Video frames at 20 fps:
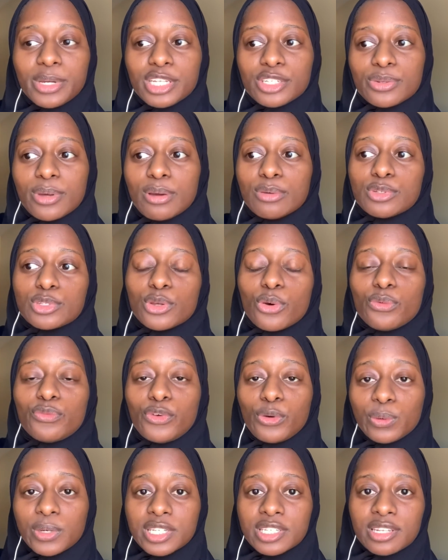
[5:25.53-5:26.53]
So I was so
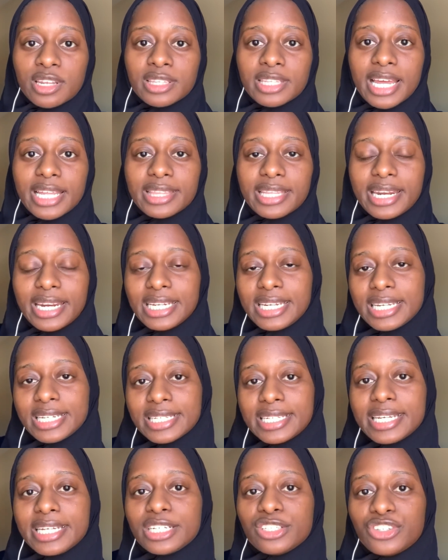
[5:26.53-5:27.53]
focused on that I didn't
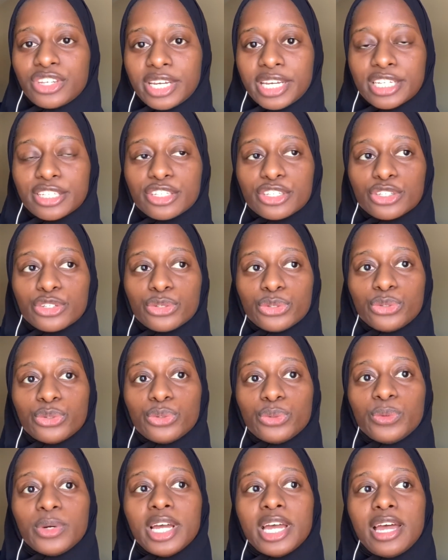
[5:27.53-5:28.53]
take a chance
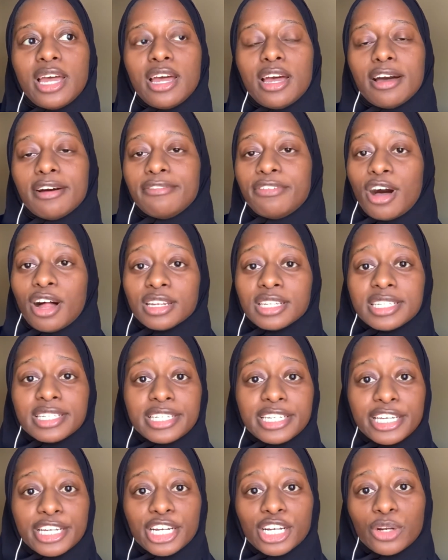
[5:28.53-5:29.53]
to
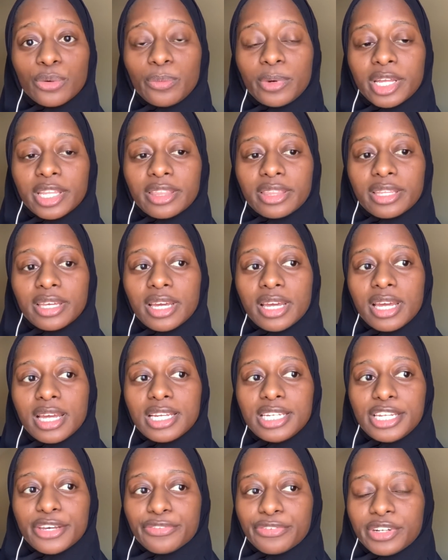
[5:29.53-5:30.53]
volunteer with
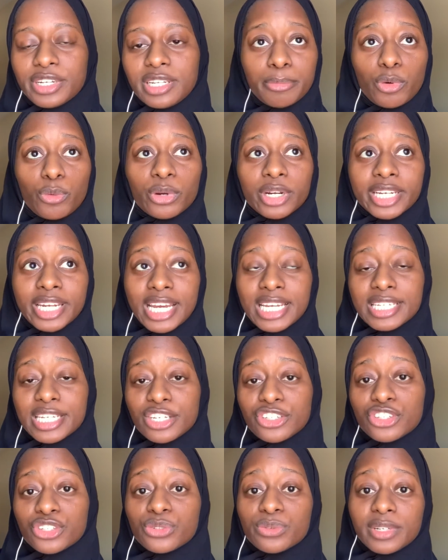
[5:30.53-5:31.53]
different
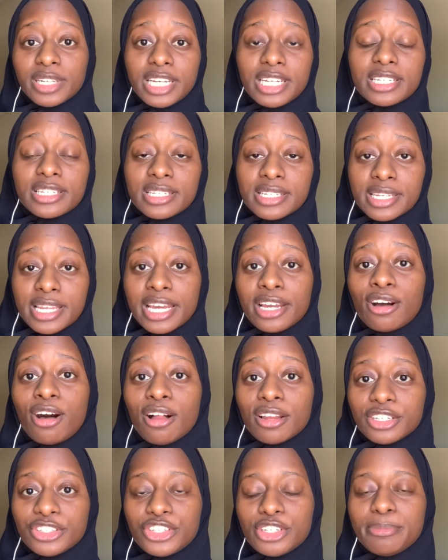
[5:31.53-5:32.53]
organizations related to
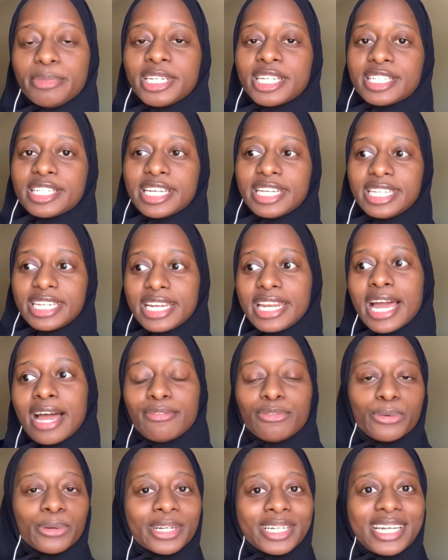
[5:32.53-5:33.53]
psychology, because they did have
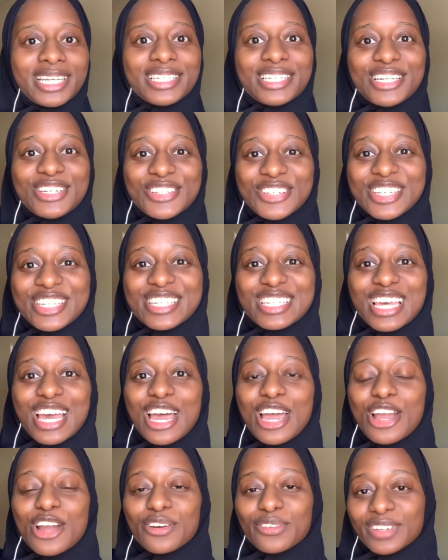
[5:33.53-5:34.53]
organizations
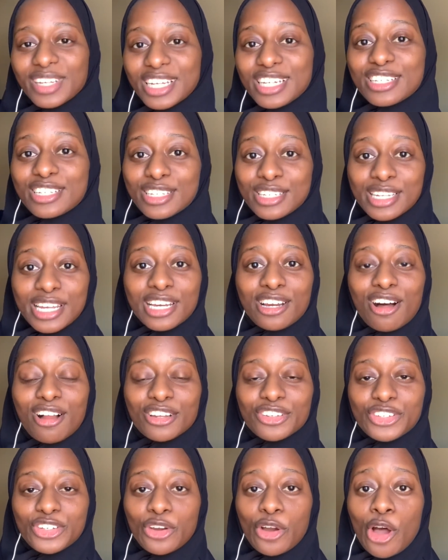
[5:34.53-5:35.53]
related to
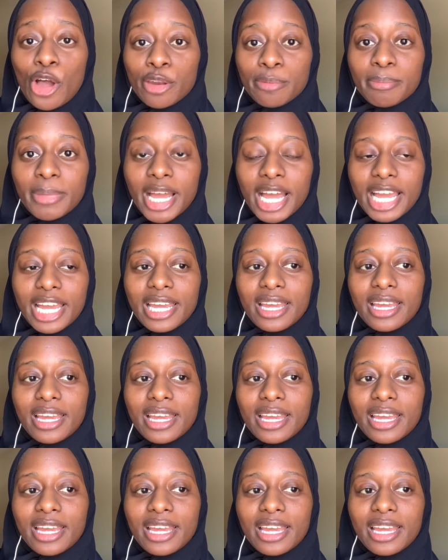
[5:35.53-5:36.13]
psychology on my